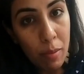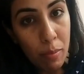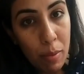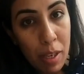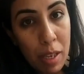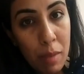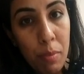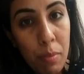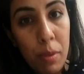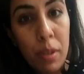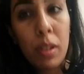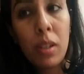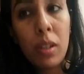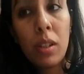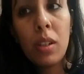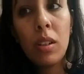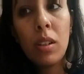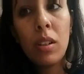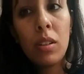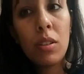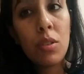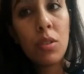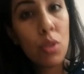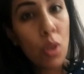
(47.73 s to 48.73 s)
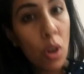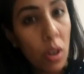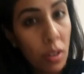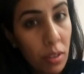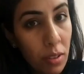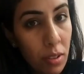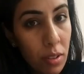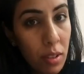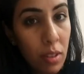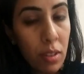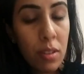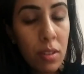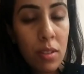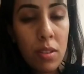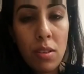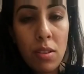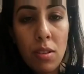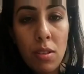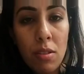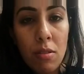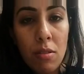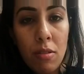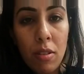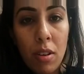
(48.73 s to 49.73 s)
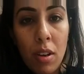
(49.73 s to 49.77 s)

people, doctors,